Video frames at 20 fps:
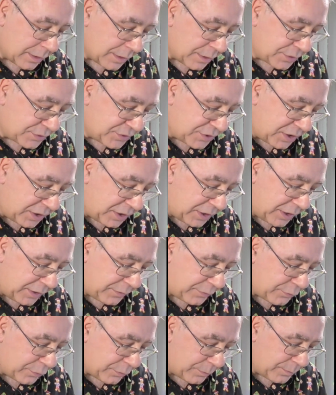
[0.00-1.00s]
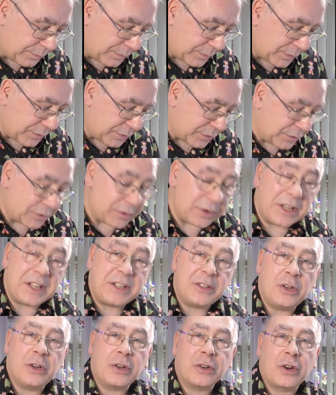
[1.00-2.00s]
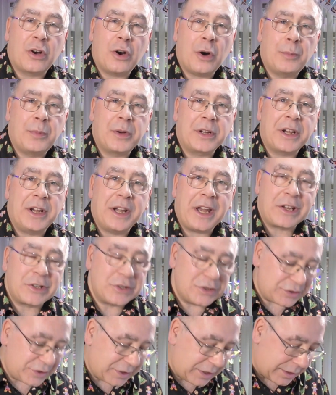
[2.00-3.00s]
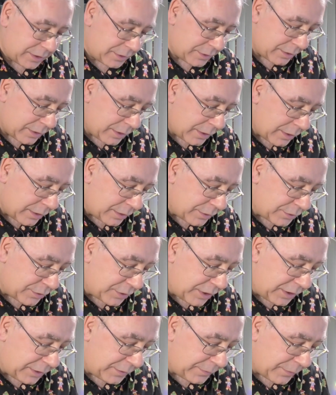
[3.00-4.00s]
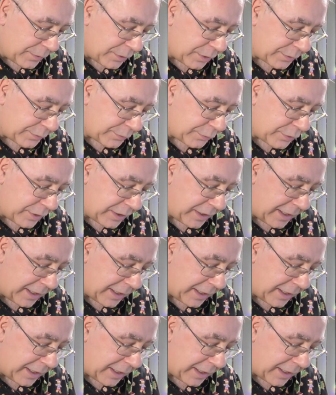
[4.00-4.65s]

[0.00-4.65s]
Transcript: see these these little copper connections here. These first three